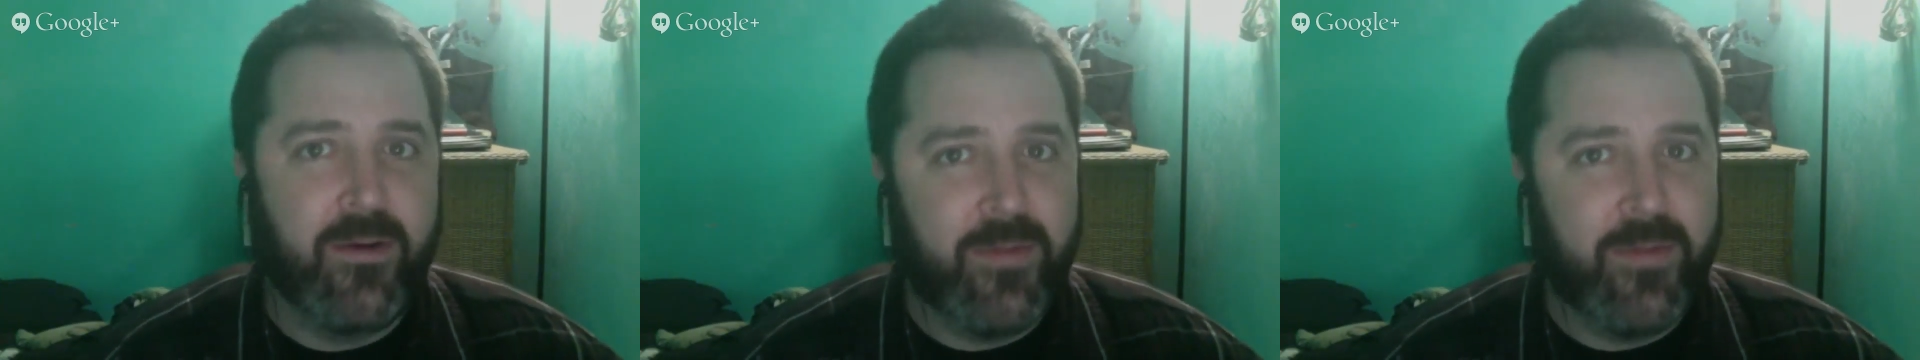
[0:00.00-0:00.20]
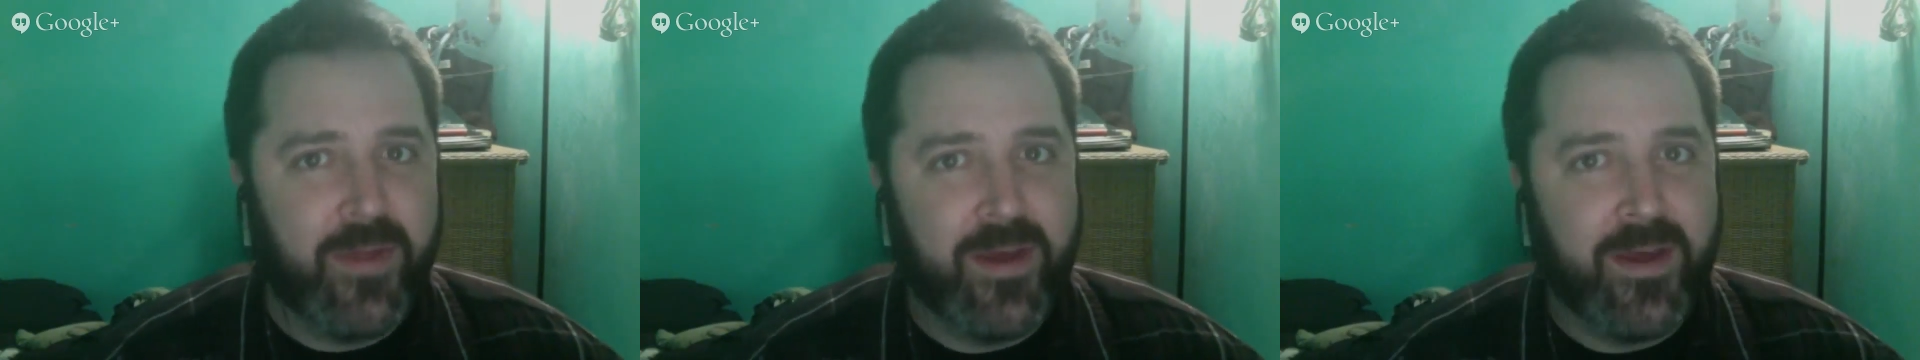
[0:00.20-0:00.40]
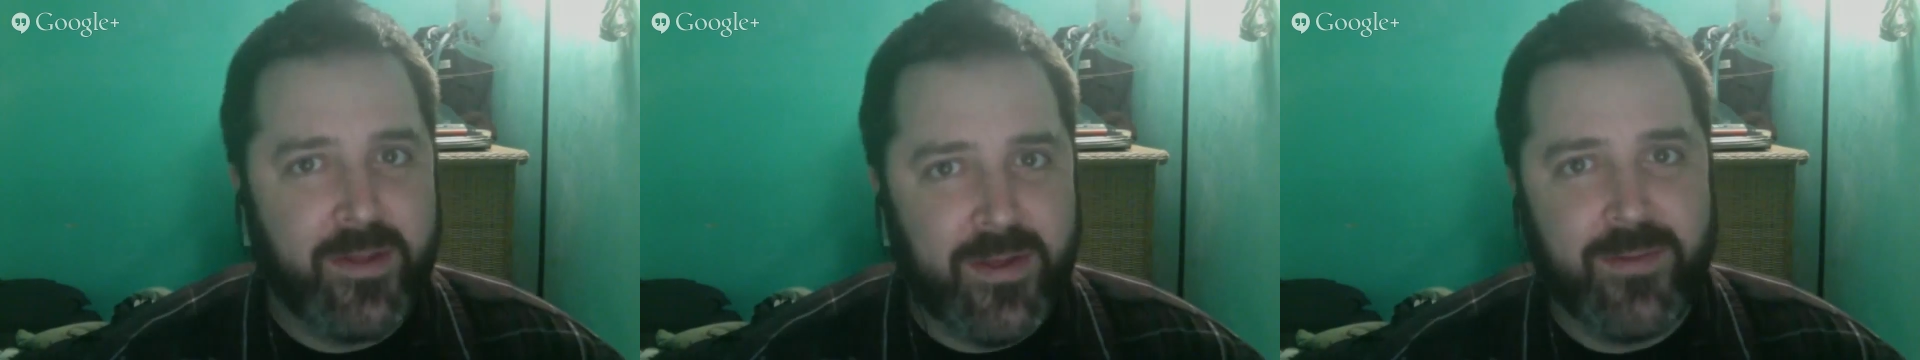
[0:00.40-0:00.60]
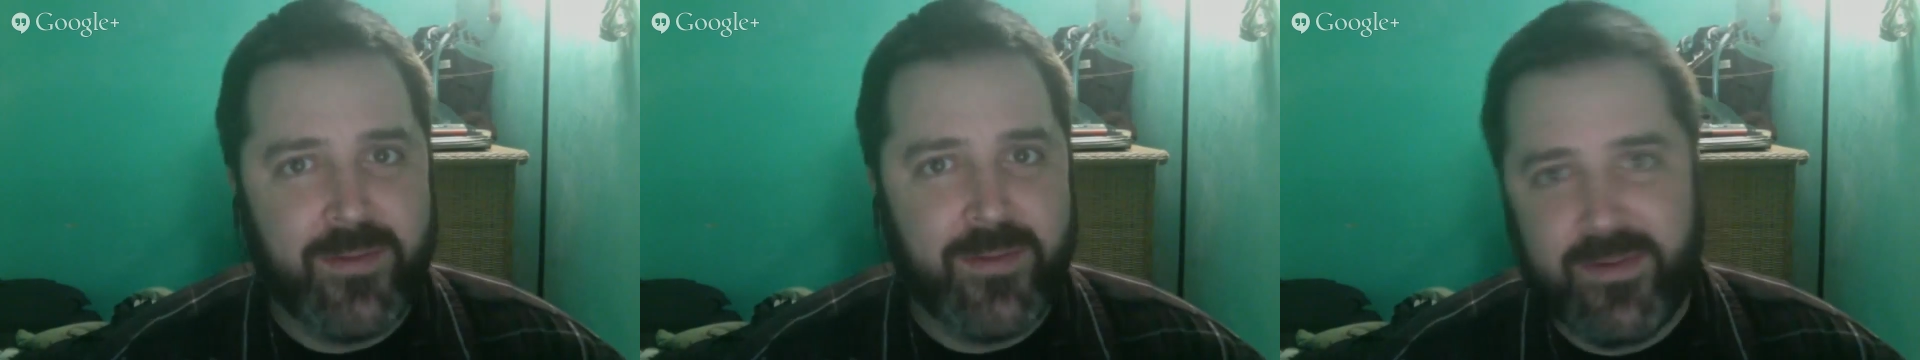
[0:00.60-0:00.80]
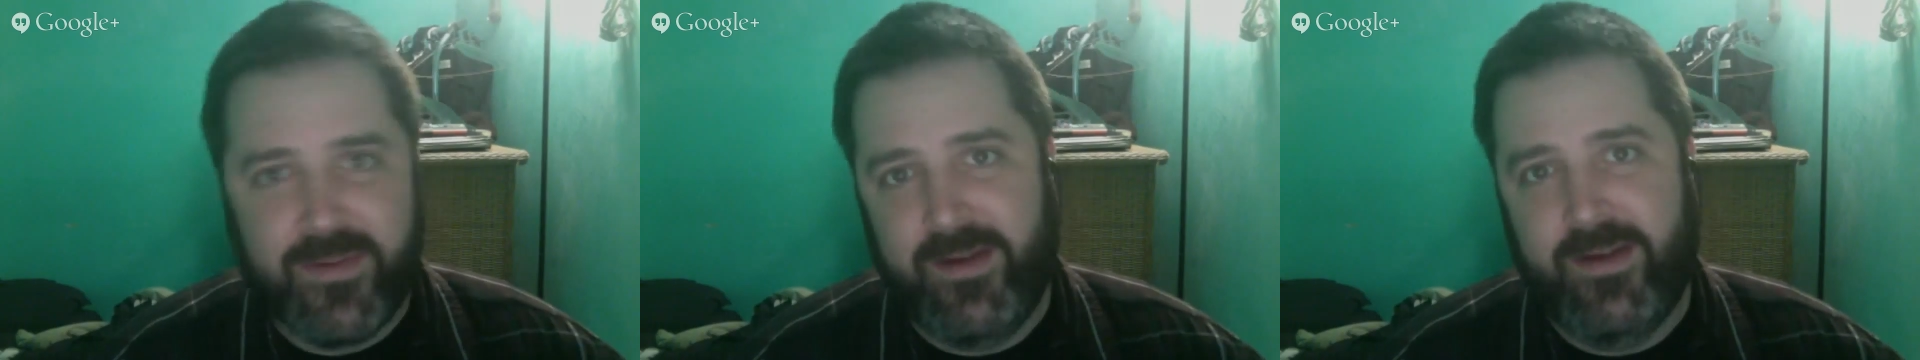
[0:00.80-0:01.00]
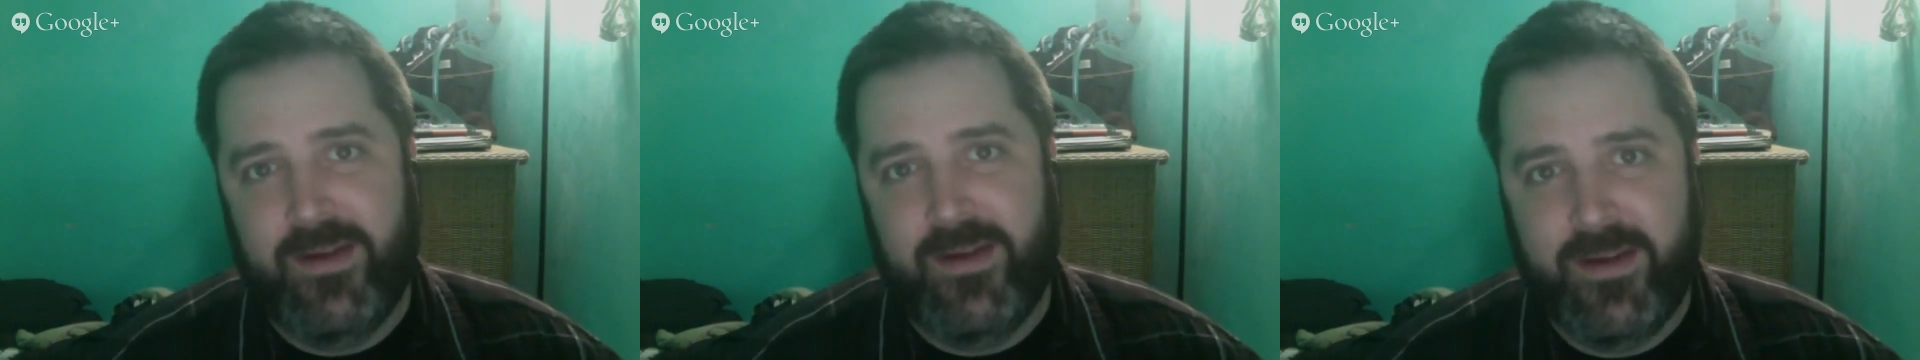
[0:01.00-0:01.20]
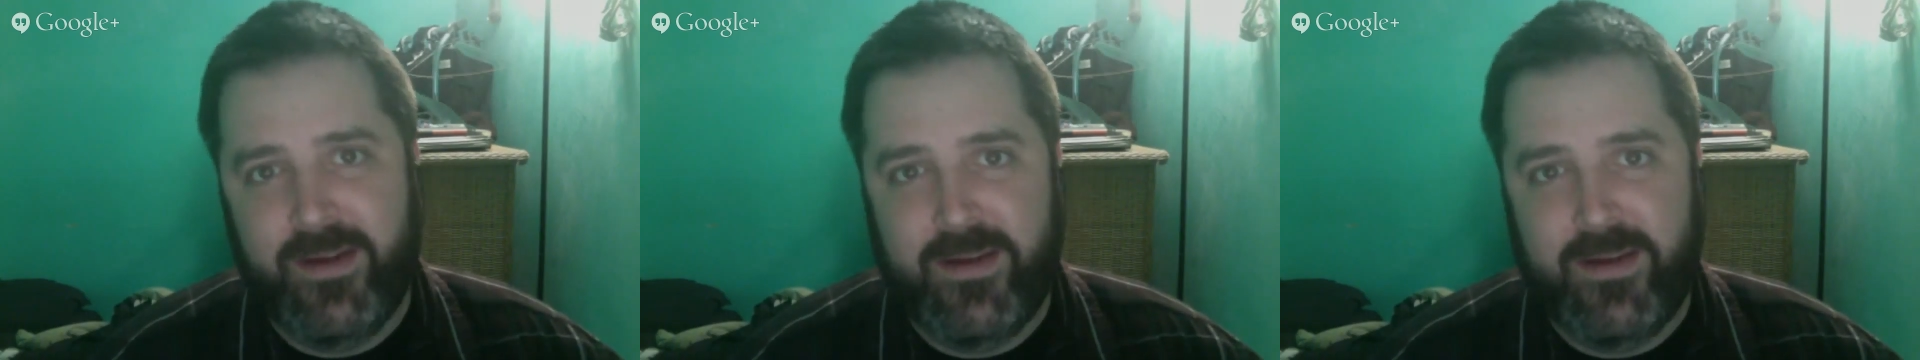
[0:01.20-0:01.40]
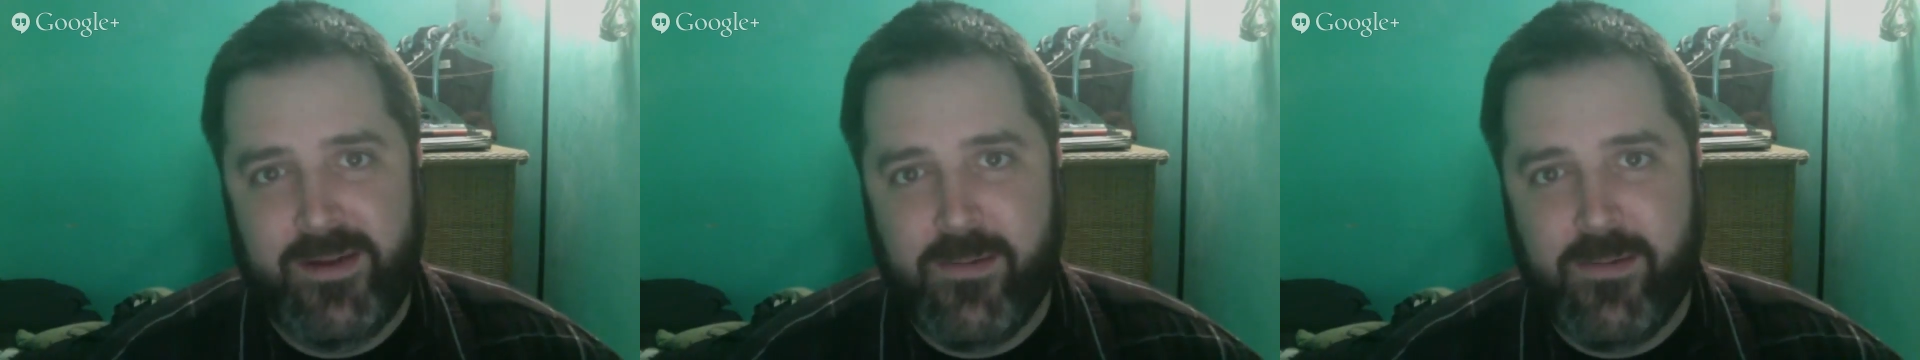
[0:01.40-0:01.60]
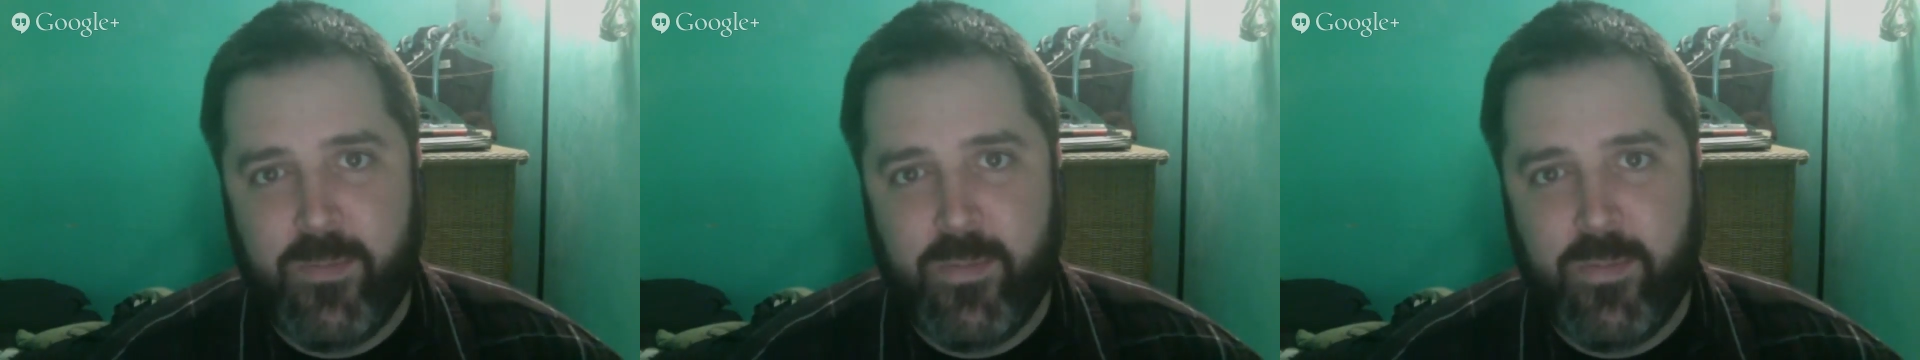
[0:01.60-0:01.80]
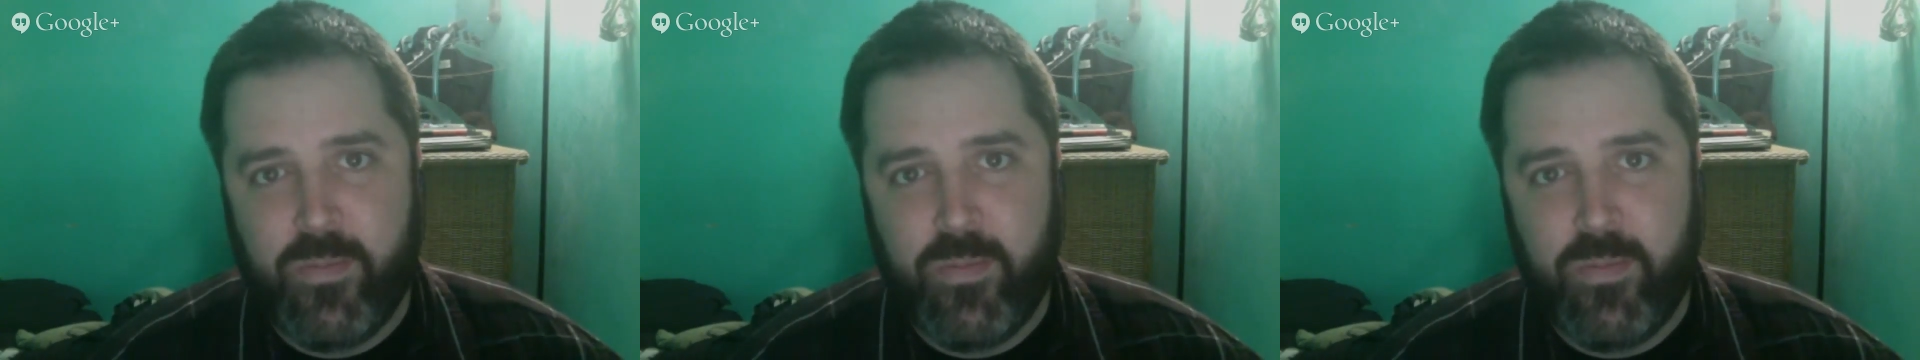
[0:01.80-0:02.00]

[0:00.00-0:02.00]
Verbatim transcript: things. If